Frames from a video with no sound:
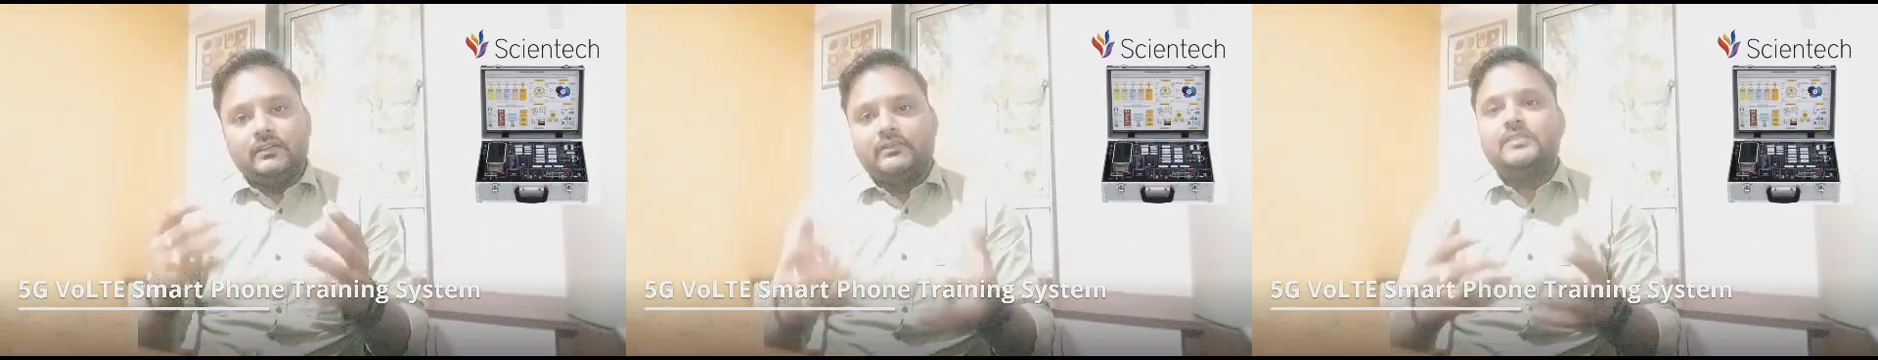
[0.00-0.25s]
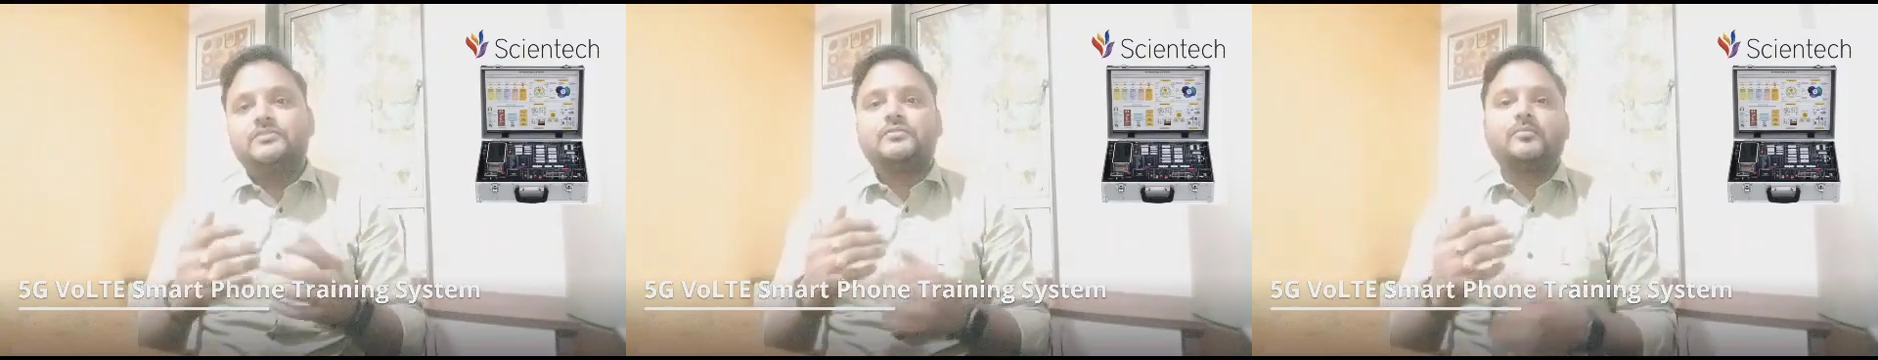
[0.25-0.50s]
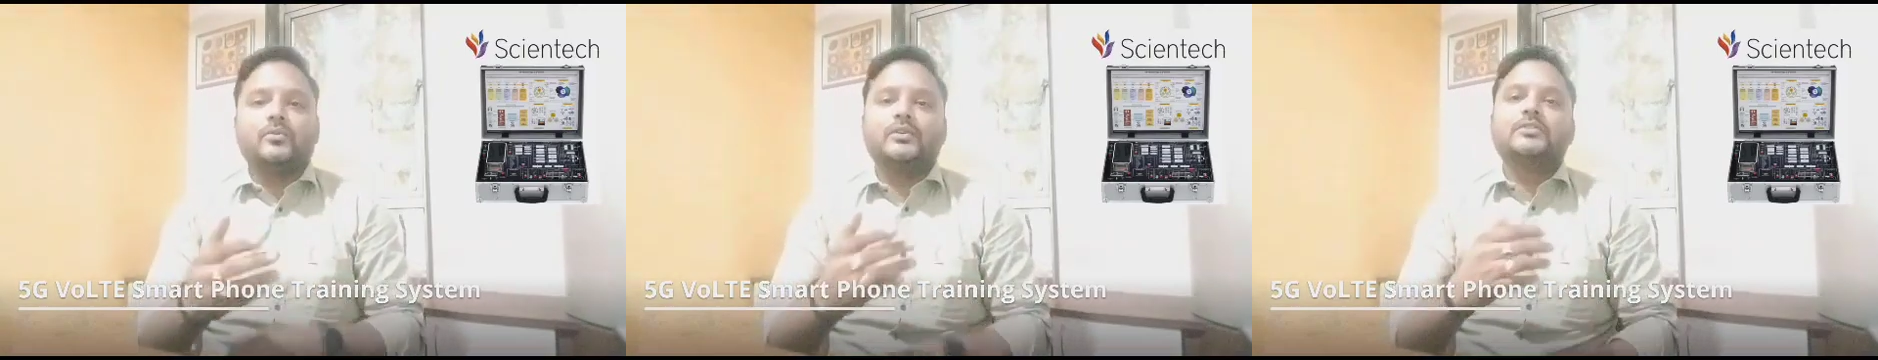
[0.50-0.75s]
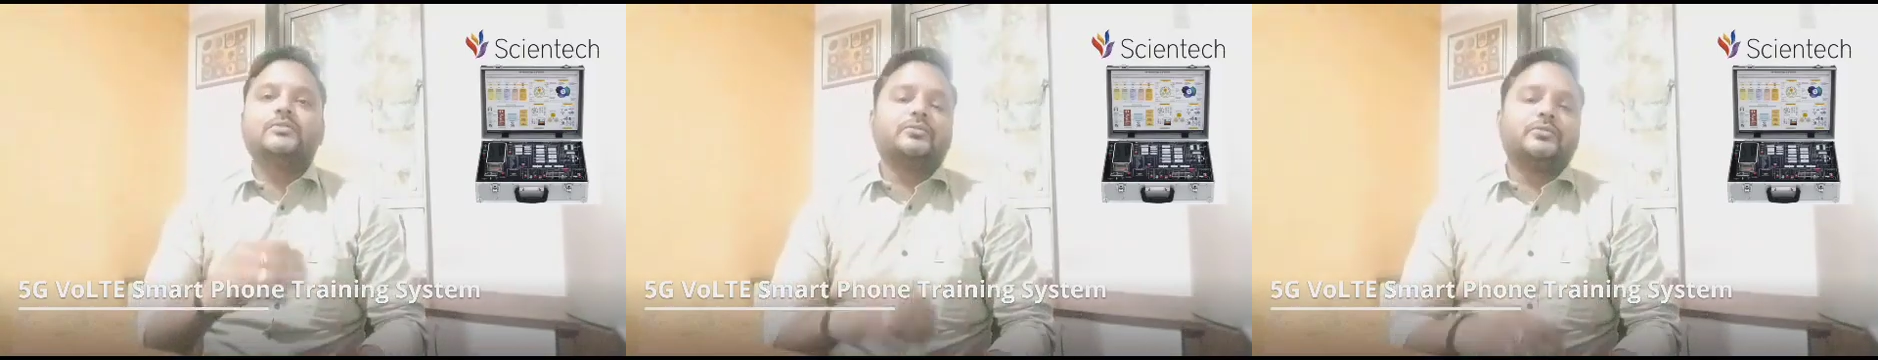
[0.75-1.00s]
enriched
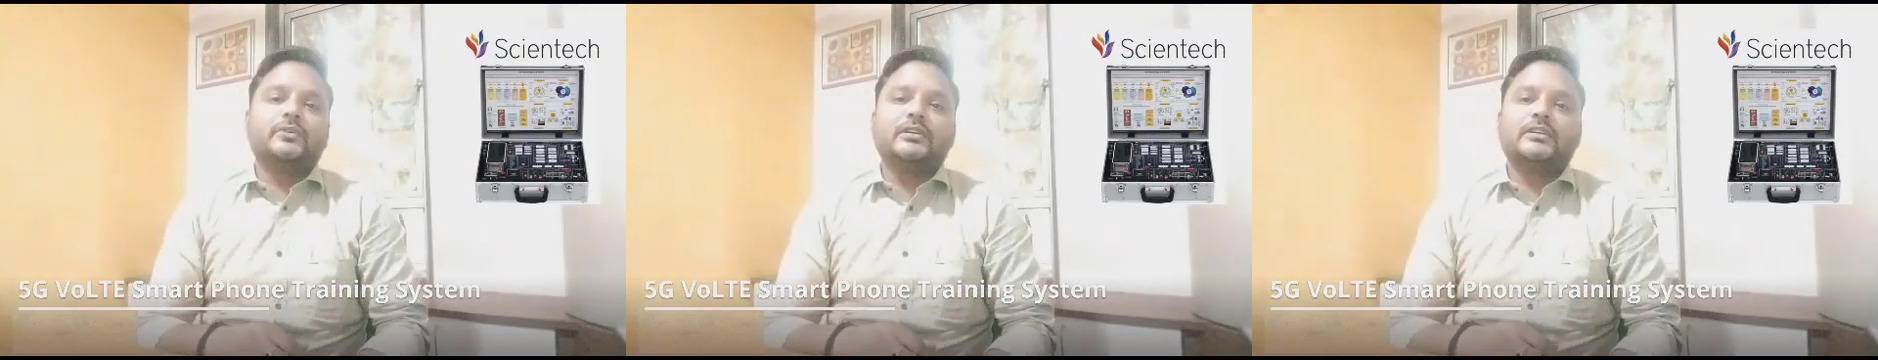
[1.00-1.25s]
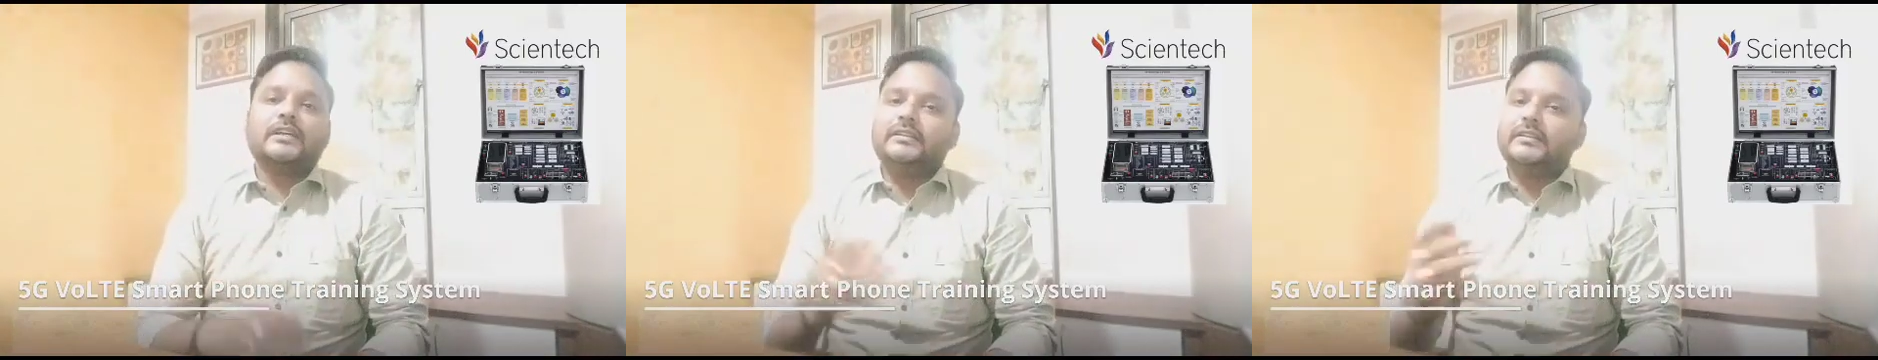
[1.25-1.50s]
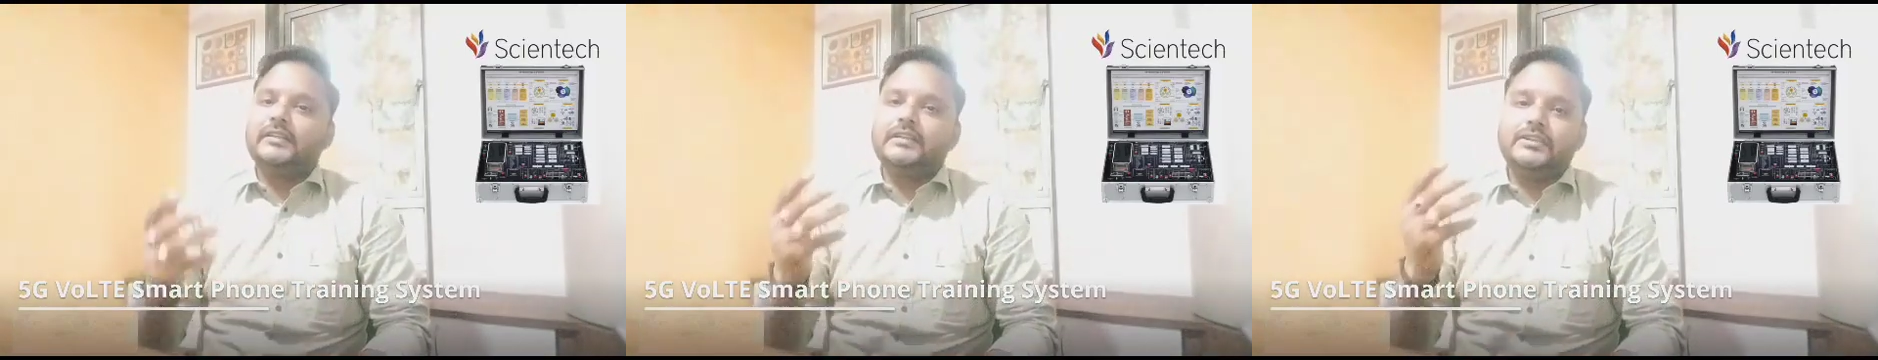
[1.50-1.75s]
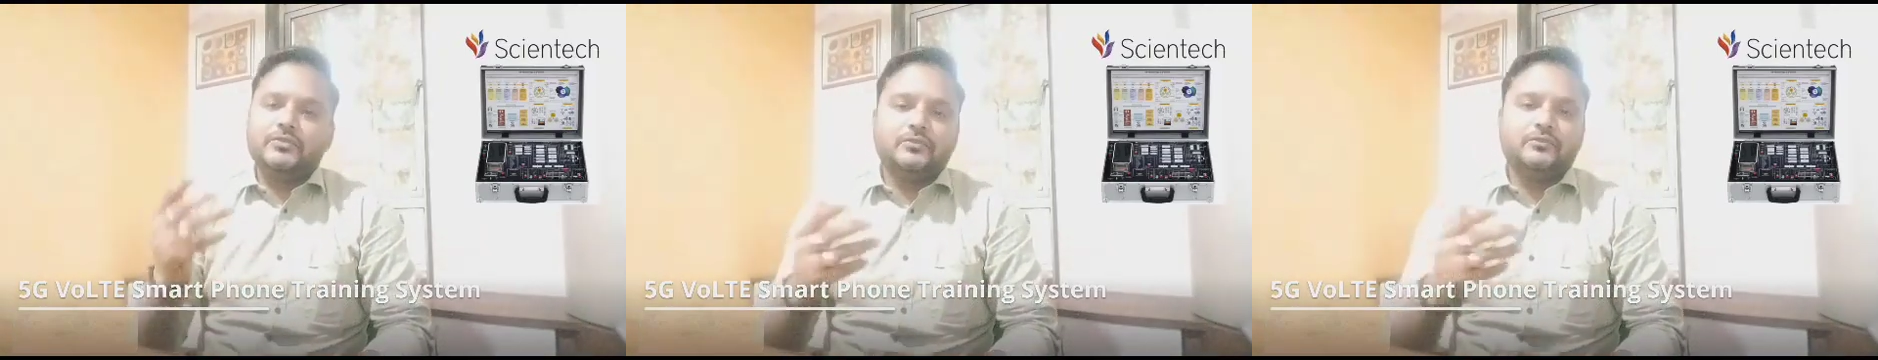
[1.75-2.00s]
product tutorial
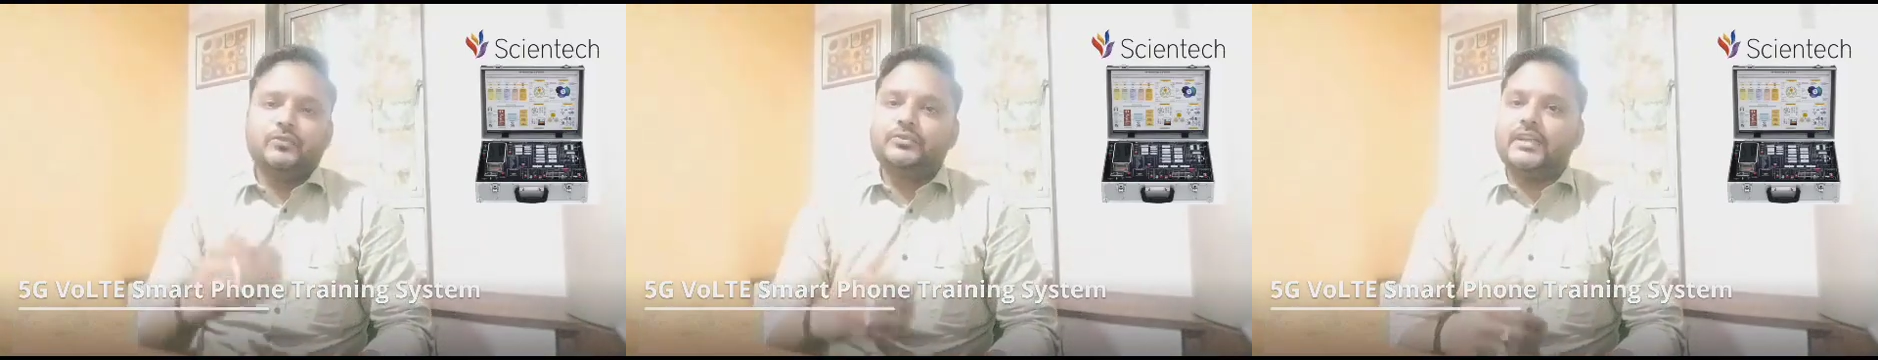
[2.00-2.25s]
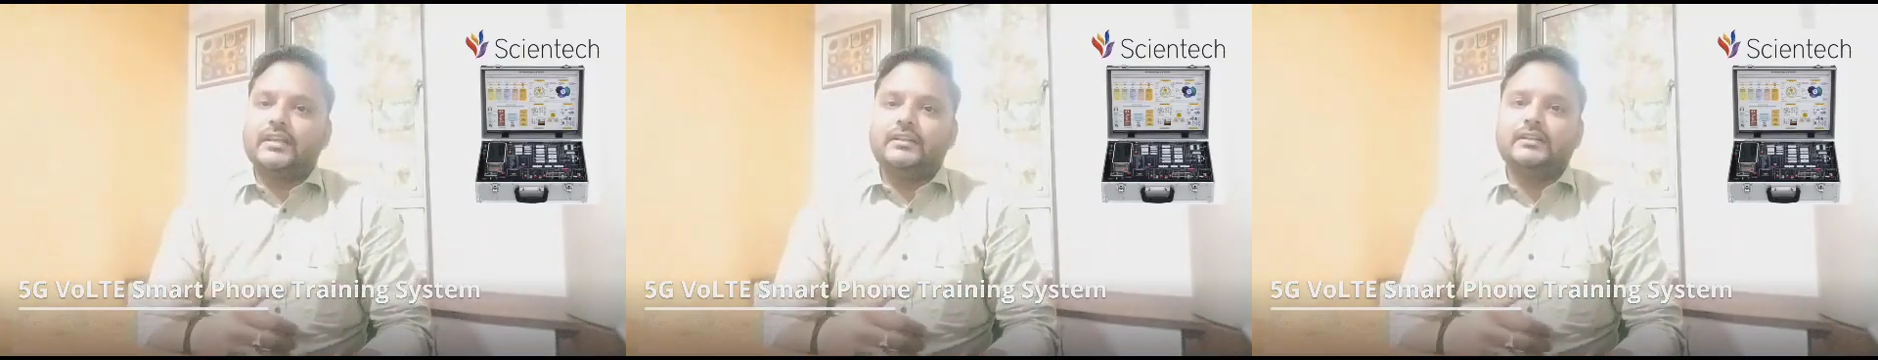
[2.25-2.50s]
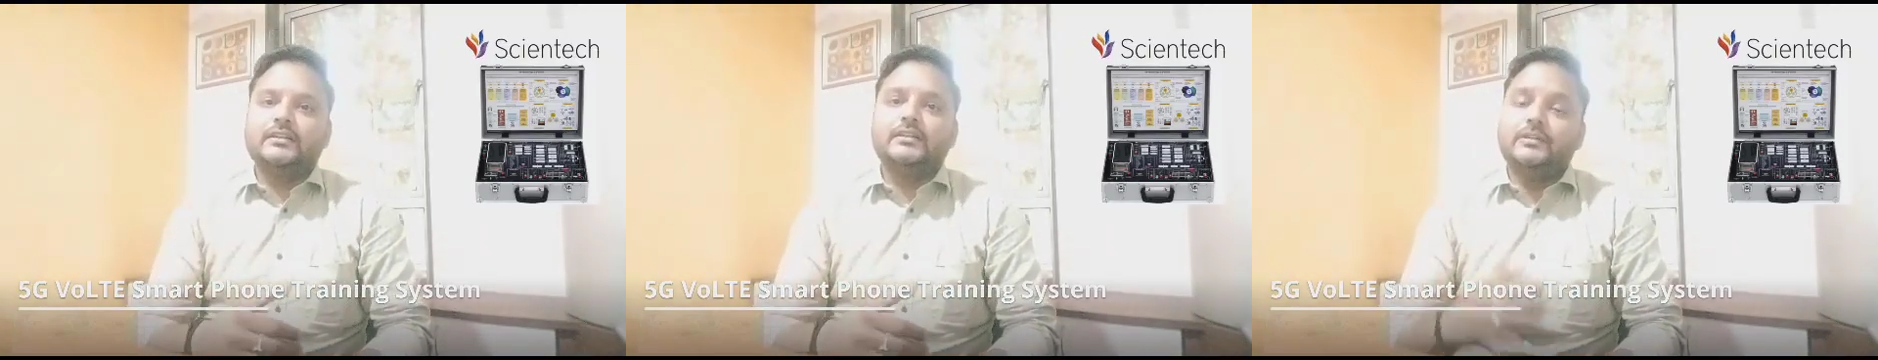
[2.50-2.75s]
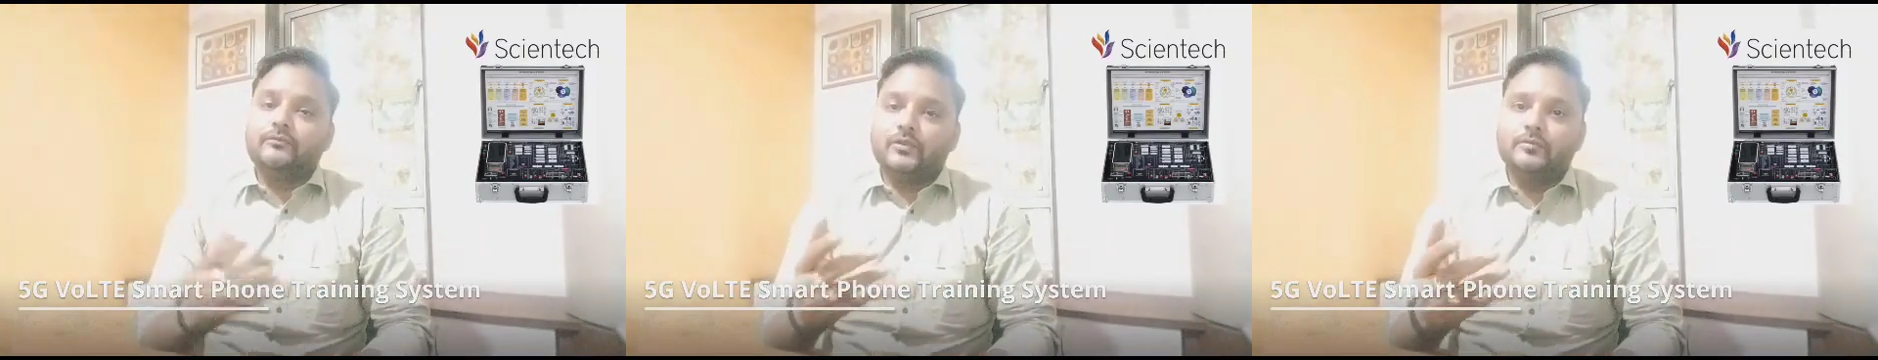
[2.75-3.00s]
containing useful technical
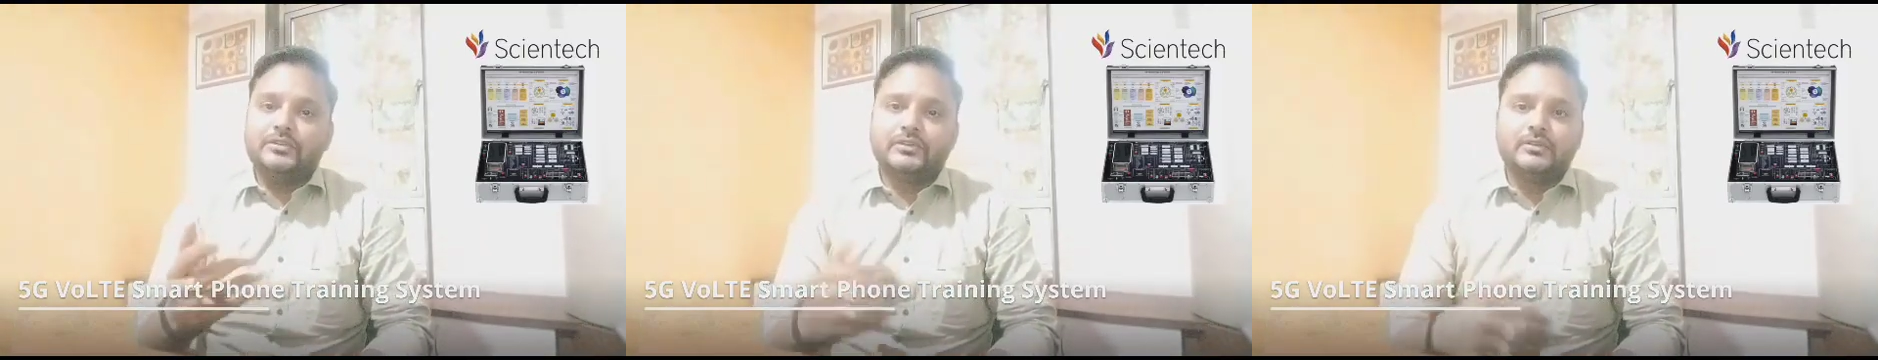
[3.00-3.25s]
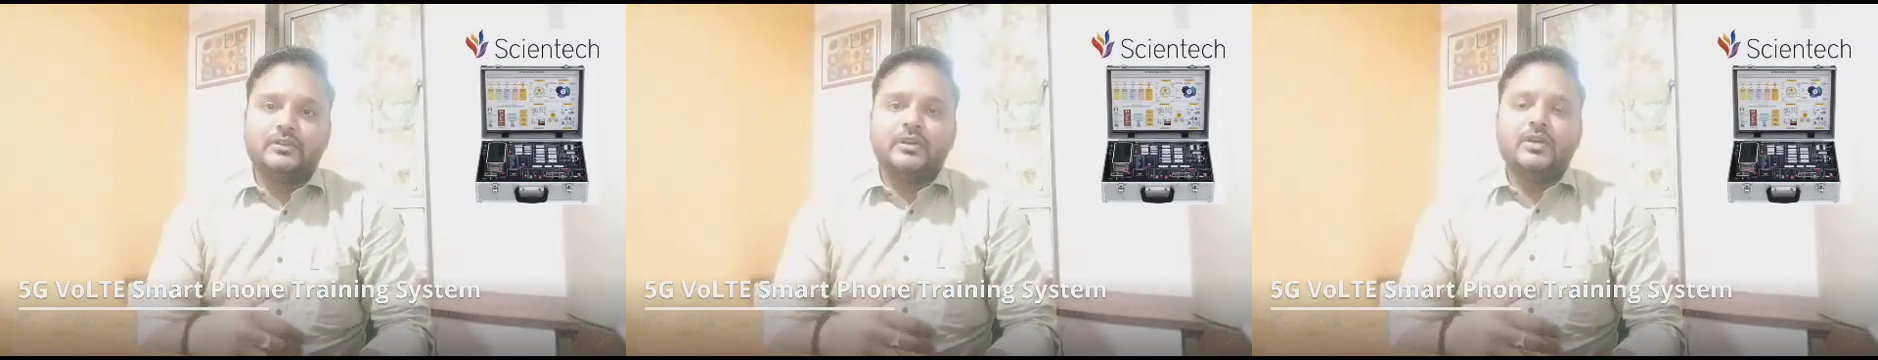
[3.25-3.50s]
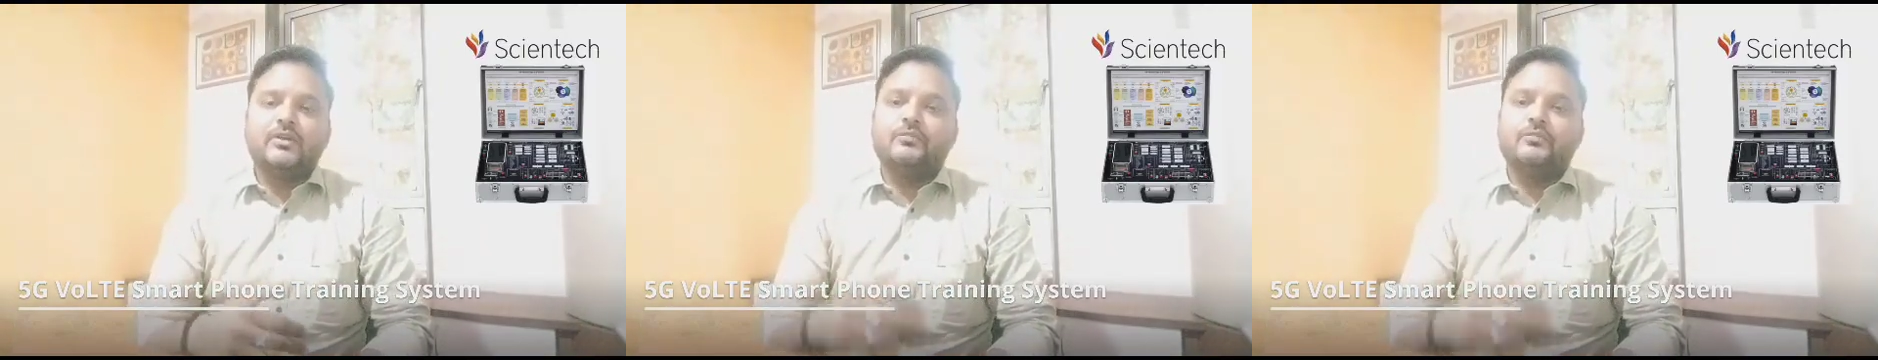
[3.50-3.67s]
information